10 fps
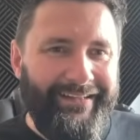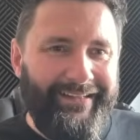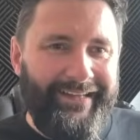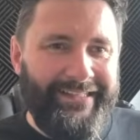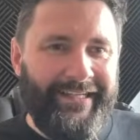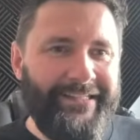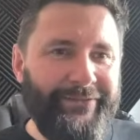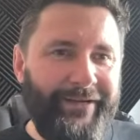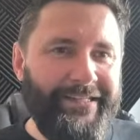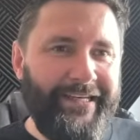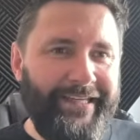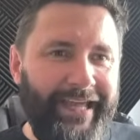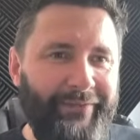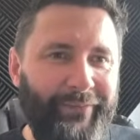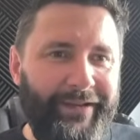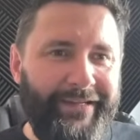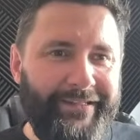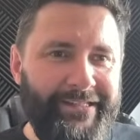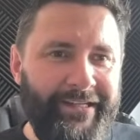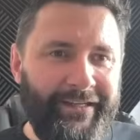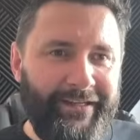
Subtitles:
Is it because when it's in gameplay it does it?